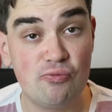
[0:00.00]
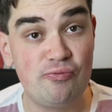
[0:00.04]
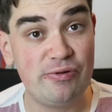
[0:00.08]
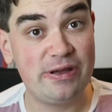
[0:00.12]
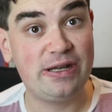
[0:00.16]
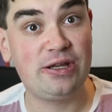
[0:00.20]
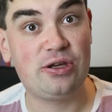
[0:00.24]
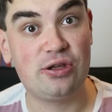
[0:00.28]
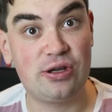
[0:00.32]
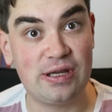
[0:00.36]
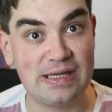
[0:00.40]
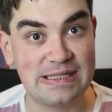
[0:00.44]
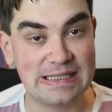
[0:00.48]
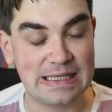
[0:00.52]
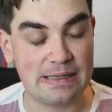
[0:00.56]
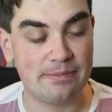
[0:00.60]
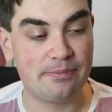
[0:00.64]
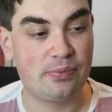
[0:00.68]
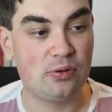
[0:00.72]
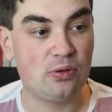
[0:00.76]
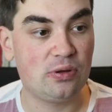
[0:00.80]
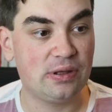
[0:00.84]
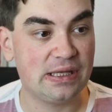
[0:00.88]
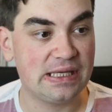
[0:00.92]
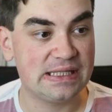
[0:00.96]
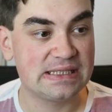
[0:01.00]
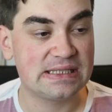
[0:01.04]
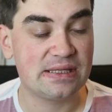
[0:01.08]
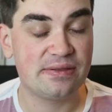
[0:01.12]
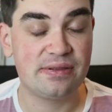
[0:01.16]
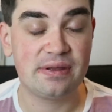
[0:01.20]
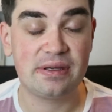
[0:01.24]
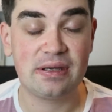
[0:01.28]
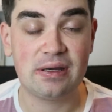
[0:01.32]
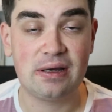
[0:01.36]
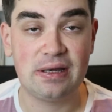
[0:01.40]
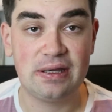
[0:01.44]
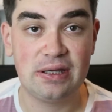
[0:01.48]
A really good example is
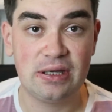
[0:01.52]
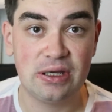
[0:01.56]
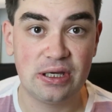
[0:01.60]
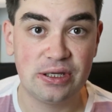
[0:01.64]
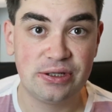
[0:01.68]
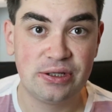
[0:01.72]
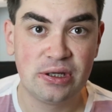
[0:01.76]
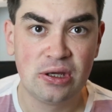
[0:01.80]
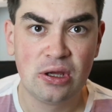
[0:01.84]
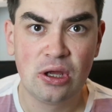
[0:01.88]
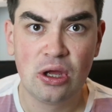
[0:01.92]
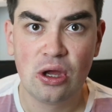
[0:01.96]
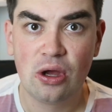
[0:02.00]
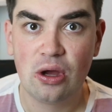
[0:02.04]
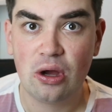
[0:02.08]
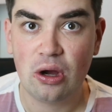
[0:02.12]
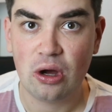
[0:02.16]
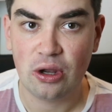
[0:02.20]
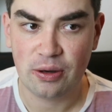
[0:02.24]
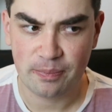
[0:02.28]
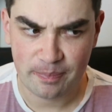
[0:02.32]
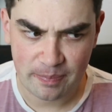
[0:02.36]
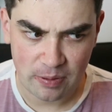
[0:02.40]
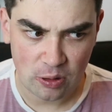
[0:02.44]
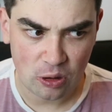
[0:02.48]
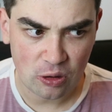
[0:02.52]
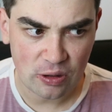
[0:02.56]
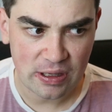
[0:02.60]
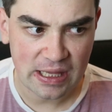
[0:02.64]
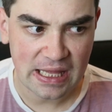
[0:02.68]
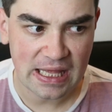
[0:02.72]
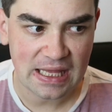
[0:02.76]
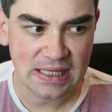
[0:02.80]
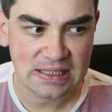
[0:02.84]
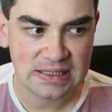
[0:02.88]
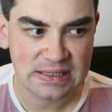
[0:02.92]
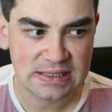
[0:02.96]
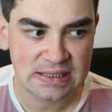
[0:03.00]
something I heard on
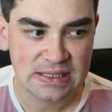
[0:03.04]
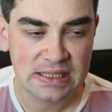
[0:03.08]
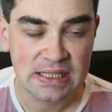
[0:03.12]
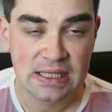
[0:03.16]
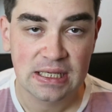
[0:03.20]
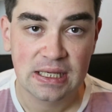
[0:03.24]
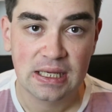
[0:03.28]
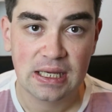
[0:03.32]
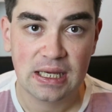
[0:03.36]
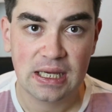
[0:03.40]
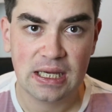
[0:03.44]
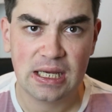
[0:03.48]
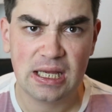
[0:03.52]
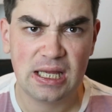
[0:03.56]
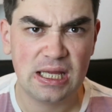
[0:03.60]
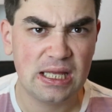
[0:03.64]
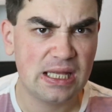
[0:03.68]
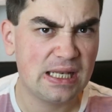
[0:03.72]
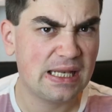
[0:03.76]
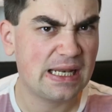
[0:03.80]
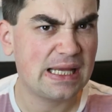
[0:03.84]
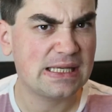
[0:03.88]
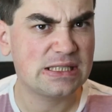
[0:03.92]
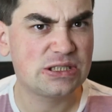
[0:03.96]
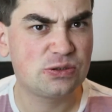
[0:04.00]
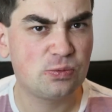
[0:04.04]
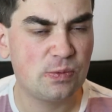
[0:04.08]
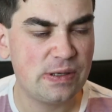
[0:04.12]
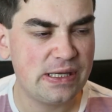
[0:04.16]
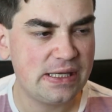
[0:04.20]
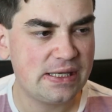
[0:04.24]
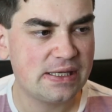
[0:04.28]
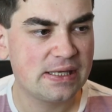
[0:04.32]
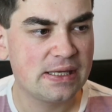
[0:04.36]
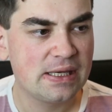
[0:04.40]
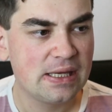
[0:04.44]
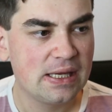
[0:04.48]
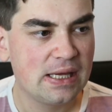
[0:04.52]
podcast last
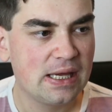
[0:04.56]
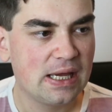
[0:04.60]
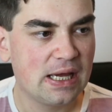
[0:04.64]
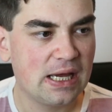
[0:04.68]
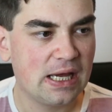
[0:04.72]
week.